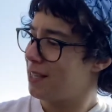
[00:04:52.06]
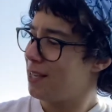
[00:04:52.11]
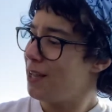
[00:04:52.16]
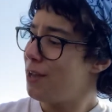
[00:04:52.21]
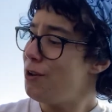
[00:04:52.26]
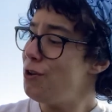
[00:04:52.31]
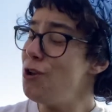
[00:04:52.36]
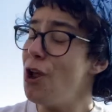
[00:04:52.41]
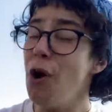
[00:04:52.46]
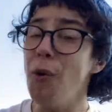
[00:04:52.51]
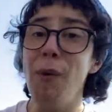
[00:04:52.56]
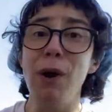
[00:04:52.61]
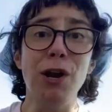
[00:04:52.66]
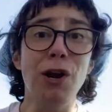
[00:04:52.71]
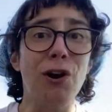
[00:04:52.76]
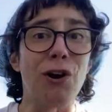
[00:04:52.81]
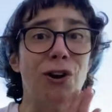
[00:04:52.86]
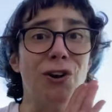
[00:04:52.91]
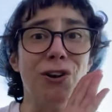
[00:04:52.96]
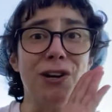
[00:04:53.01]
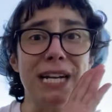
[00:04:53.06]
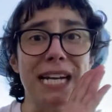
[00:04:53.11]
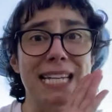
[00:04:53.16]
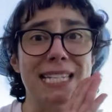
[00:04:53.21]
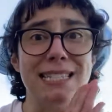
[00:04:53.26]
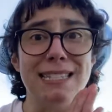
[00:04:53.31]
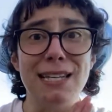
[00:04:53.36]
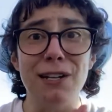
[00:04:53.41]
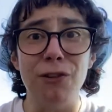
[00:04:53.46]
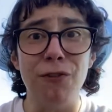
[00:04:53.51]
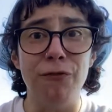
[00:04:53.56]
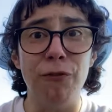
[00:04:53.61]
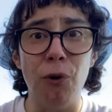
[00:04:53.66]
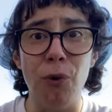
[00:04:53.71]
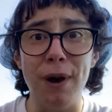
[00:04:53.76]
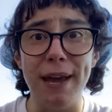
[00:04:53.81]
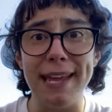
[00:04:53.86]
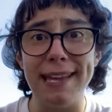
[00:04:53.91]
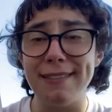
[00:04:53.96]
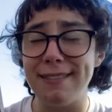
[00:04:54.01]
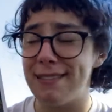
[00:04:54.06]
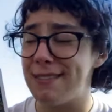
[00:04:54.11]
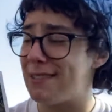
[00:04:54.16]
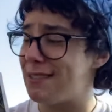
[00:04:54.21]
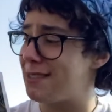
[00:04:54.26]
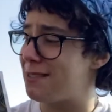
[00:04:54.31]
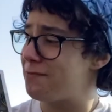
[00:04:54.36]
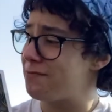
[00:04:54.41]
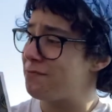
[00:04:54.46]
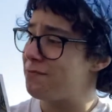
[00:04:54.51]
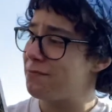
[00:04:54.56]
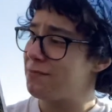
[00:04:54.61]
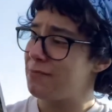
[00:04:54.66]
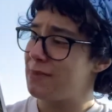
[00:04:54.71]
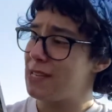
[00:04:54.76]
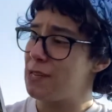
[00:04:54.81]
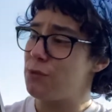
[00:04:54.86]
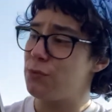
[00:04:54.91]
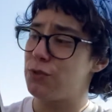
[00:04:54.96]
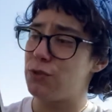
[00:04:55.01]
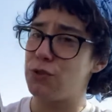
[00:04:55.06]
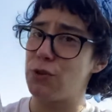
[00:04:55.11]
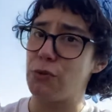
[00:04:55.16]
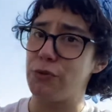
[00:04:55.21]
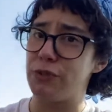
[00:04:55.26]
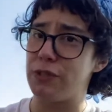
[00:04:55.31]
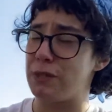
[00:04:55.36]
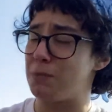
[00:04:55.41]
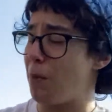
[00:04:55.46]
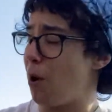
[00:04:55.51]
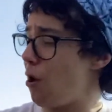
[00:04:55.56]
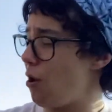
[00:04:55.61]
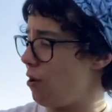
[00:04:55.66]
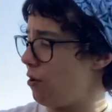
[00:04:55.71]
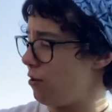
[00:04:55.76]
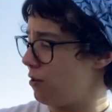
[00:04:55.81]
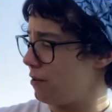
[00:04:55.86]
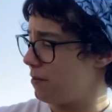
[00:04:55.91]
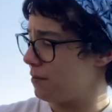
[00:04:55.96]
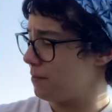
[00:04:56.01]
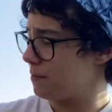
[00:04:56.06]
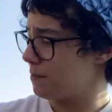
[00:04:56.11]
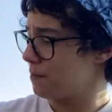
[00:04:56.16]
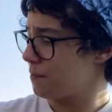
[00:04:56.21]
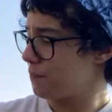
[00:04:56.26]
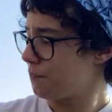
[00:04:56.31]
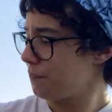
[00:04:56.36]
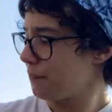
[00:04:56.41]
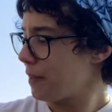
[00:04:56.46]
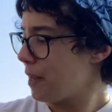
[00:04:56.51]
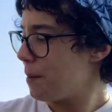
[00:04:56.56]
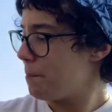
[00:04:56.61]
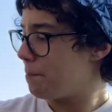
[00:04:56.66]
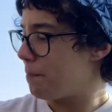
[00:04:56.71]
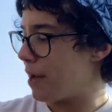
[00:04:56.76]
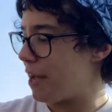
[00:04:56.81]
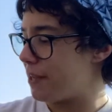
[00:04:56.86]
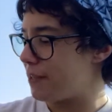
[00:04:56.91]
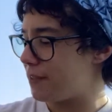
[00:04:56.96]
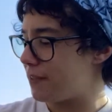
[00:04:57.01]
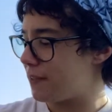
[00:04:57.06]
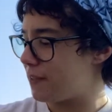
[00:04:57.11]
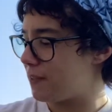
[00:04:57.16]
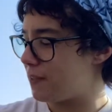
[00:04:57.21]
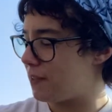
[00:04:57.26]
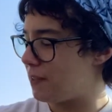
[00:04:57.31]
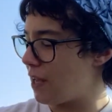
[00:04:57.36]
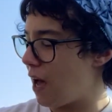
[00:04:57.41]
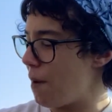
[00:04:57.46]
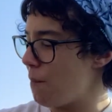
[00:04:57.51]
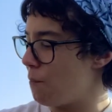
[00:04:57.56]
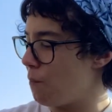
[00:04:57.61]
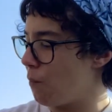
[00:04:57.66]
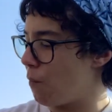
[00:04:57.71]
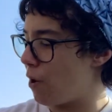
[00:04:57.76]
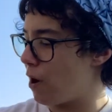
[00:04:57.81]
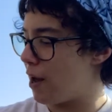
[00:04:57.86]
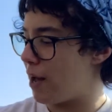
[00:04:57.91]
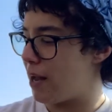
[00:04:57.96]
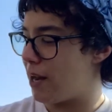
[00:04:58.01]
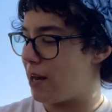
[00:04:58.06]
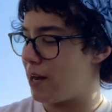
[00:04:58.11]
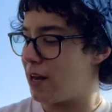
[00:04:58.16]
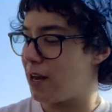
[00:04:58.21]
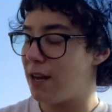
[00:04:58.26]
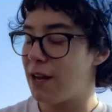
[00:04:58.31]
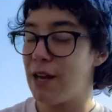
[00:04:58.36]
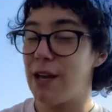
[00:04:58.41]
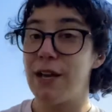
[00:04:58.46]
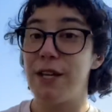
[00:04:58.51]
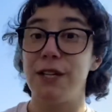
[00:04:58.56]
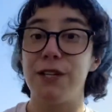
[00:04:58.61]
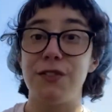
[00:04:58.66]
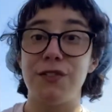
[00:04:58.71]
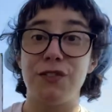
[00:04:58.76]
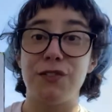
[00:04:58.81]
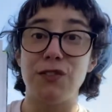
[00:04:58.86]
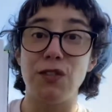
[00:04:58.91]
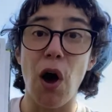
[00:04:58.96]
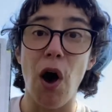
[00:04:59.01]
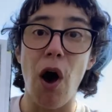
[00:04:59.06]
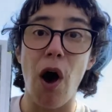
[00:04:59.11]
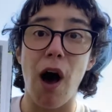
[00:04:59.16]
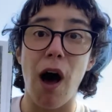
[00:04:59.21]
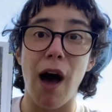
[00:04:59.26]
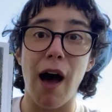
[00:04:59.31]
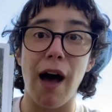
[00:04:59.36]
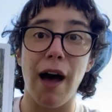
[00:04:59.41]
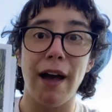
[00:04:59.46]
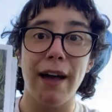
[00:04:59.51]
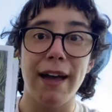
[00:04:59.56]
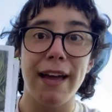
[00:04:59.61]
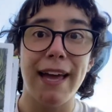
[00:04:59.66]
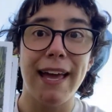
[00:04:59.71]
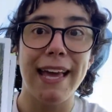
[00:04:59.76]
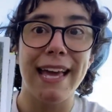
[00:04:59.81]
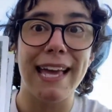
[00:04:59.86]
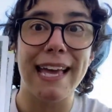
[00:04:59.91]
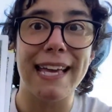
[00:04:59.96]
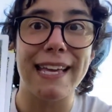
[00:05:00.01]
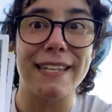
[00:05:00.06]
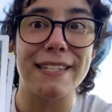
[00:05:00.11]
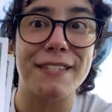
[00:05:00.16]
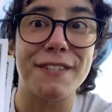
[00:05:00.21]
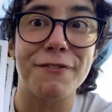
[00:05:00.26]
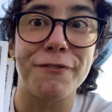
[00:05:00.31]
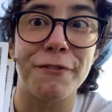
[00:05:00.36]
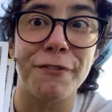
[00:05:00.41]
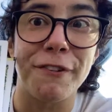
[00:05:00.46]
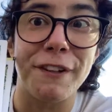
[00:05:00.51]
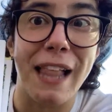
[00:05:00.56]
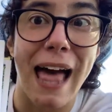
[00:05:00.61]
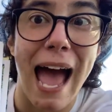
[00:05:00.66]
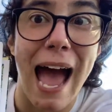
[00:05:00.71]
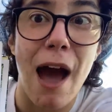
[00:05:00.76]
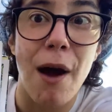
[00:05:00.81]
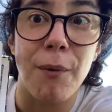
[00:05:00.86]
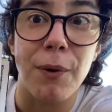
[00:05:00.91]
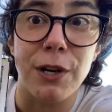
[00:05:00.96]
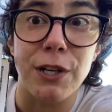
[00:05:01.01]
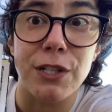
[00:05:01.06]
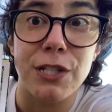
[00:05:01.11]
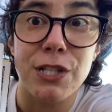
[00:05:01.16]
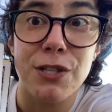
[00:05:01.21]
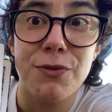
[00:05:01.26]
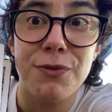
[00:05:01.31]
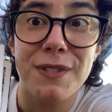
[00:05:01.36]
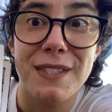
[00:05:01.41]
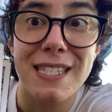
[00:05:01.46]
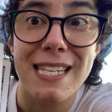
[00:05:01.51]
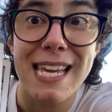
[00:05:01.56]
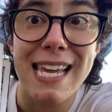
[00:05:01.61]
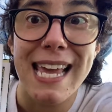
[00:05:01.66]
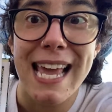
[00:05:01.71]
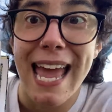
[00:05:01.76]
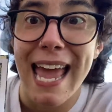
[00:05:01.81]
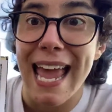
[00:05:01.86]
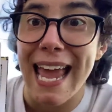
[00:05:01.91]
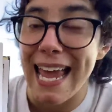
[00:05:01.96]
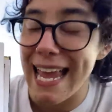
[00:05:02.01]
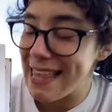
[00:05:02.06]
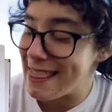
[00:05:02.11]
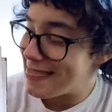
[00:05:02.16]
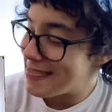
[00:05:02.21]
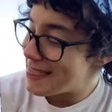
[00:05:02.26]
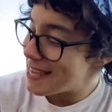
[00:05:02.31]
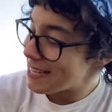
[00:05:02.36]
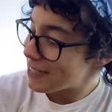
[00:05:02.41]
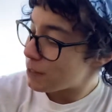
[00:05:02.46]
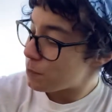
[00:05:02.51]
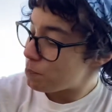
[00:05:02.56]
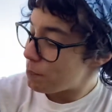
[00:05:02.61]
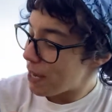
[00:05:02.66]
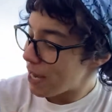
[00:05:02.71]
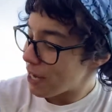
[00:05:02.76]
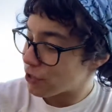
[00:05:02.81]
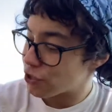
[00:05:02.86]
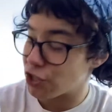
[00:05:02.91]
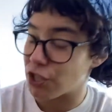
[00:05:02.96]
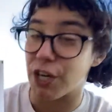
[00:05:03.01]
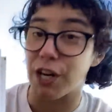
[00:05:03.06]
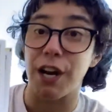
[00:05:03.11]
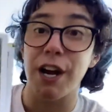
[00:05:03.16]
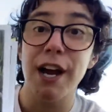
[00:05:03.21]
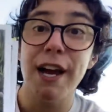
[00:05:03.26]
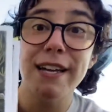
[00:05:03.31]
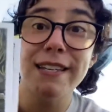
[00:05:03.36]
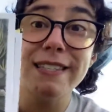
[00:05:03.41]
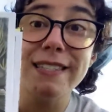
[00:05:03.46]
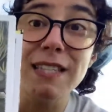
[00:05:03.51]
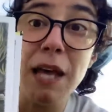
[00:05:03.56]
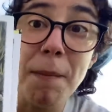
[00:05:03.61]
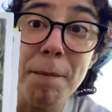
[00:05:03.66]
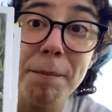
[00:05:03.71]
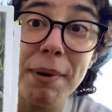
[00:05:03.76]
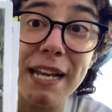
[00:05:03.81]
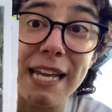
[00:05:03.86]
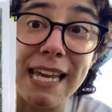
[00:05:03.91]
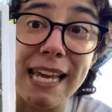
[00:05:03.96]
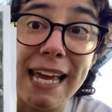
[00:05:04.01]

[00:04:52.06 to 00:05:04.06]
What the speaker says: No one heard his little voice. He was so small. But someone saw his flower. Do you see in this picture, somebody